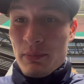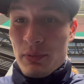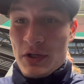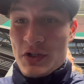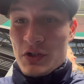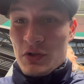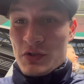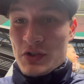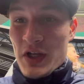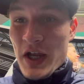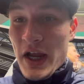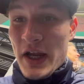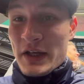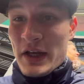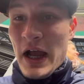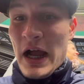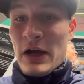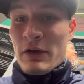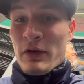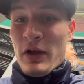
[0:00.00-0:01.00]
Bristol City
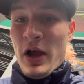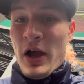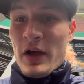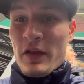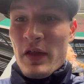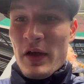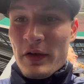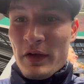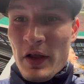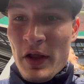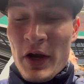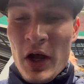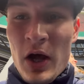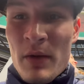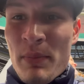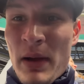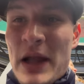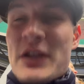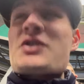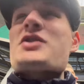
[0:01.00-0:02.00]
down. Uh, they're
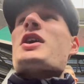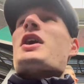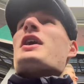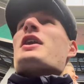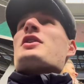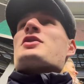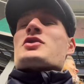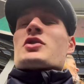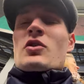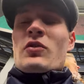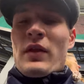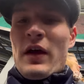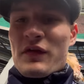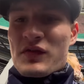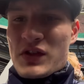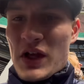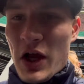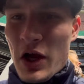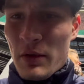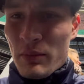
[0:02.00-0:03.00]
not a bad side at all.
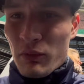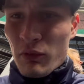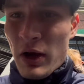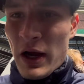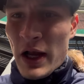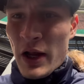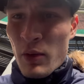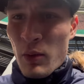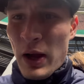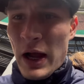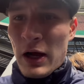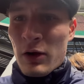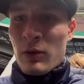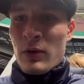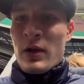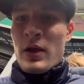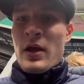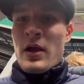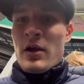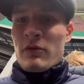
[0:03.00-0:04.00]
They've set up really well,
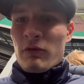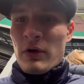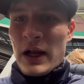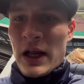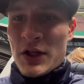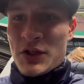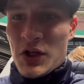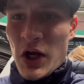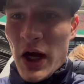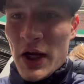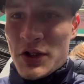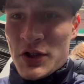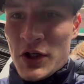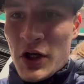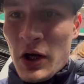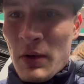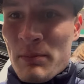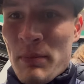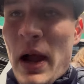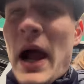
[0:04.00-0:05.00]
really tight
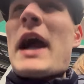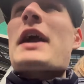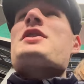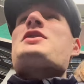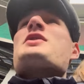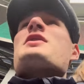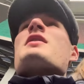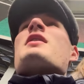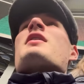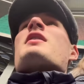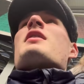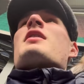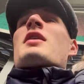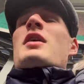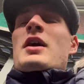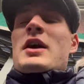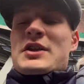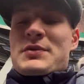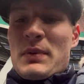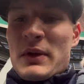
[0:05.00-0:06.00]
and compact.
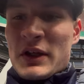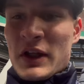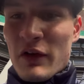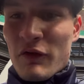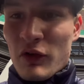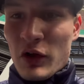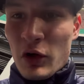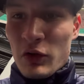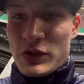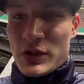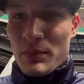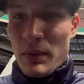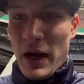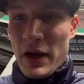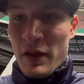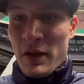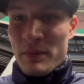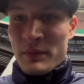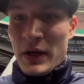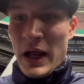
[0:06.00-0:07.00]
Uh, it's been difficult to
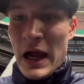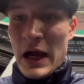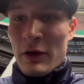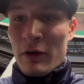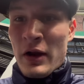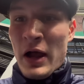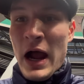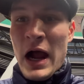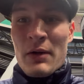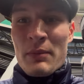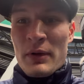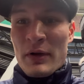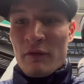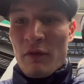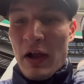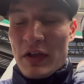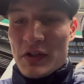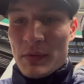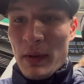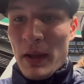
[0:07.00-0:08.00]
break them down. Albion
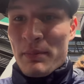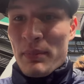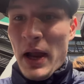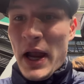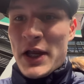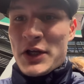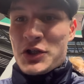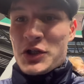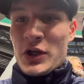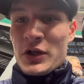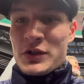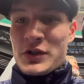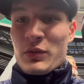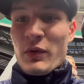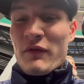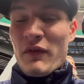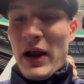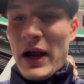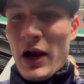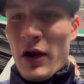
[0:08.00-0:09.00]
have had to be patient.
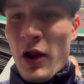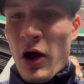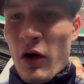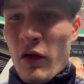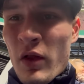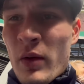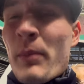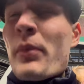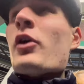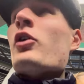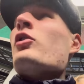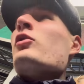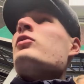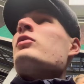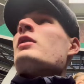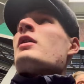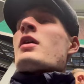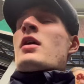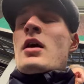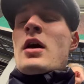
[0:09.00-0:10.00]
We've had a lot of the ball,
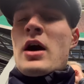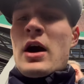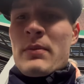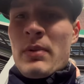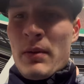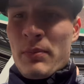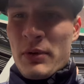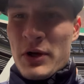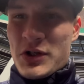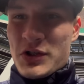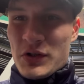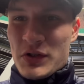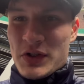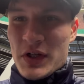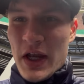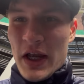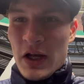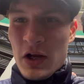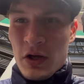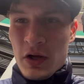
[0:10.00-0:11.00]
uh, but Bristol
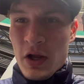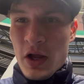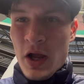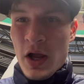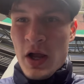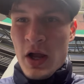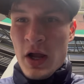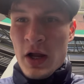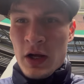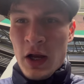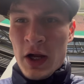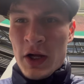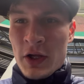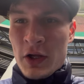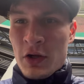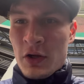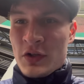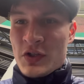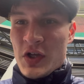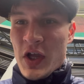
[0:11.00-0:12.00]
City look uh, like
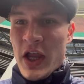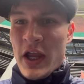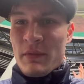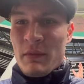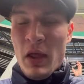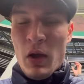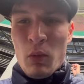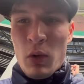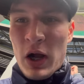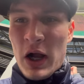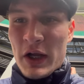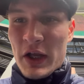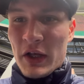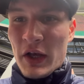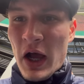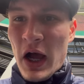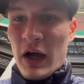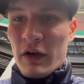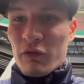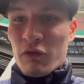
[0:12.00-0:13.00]
a good team. They're working
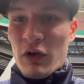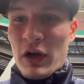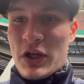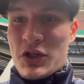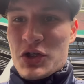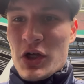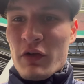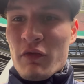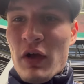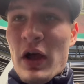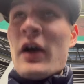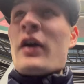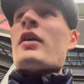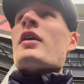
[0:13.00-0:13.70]
hard for each other.